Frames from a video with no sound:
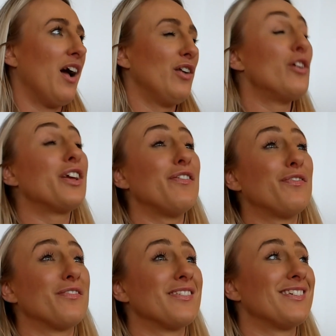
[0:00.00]
look, if,
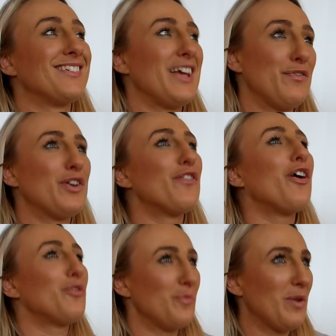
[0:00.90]
if you'd have
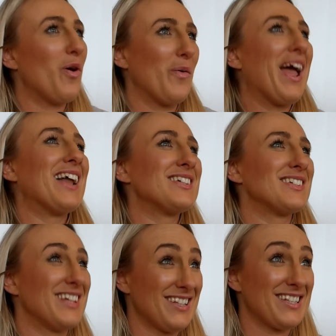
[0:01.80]
offered me what we had
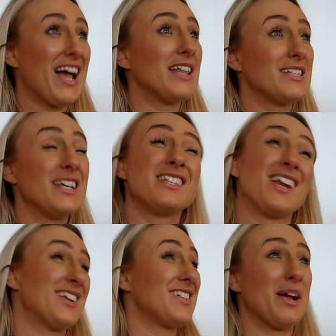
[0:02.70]
at the start of the season,
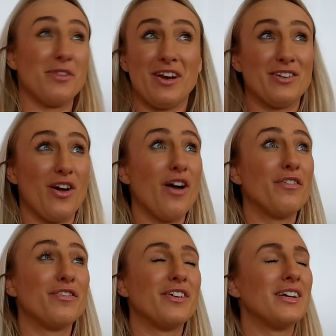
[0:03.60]
I'd have snapped your hand
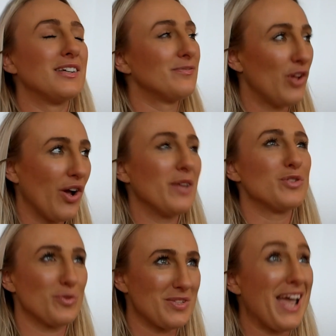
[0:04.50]
off. Well, it
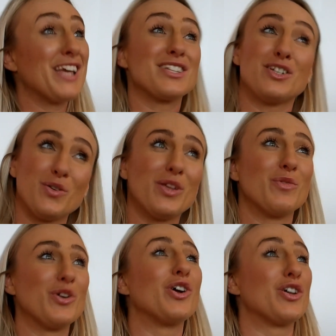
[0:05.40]
was upsetting because I do
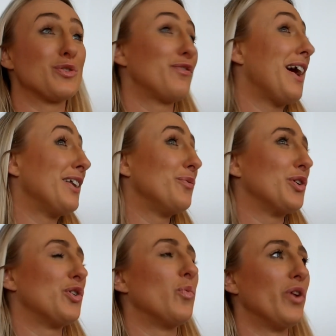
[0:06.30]
think we could have got to a final and
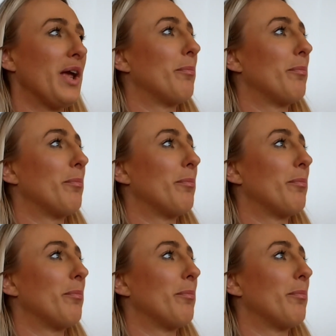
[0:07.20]
we could have won it,